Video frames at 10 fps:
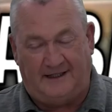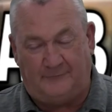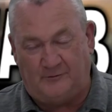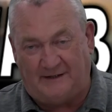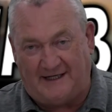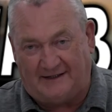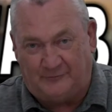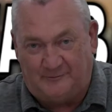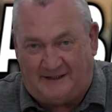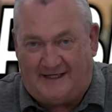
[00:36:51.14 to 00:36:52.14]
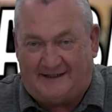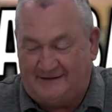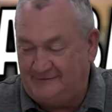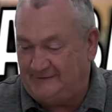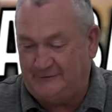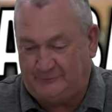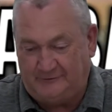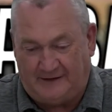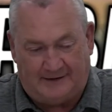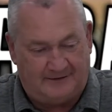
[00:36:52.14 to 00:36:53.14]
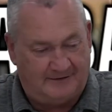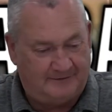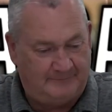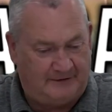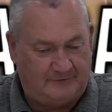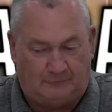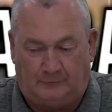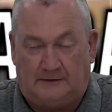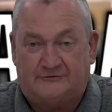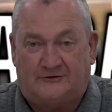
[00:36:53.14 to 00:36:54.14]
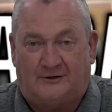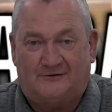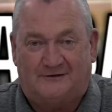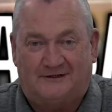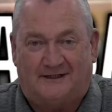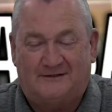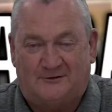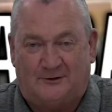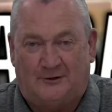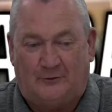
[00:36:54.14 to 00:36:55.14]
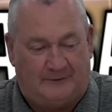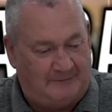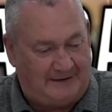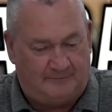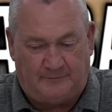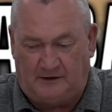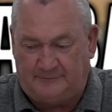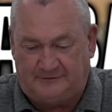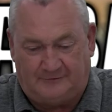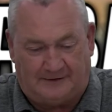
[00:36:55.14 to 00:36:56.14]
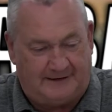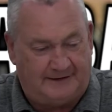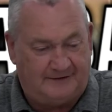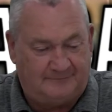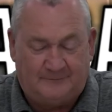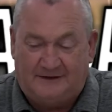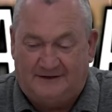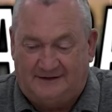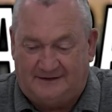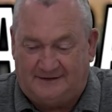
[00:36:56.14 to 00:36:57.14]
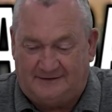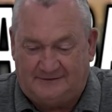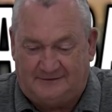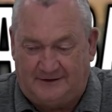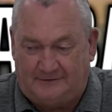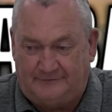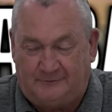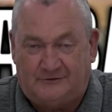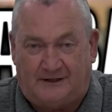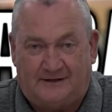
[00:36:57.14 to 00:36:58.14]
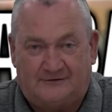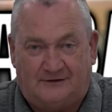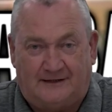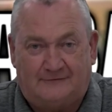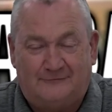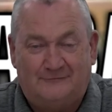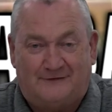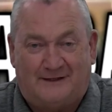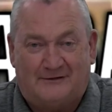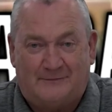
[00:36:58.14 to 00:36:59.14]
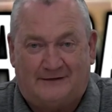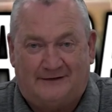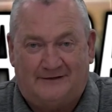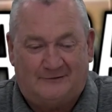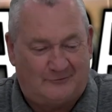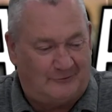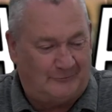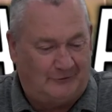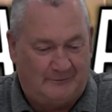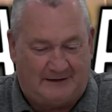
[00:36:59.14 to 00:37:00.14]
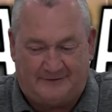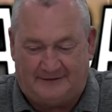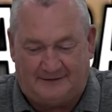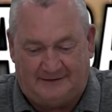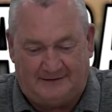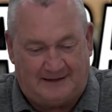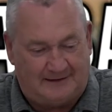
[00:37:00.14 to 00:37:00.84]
And we're back, we're back. Folks, we've had a bit of a rough start to tonight's show. We've had to bump and grind and uh, kick a few tires and light a few fires back there in the control room, but I think Lee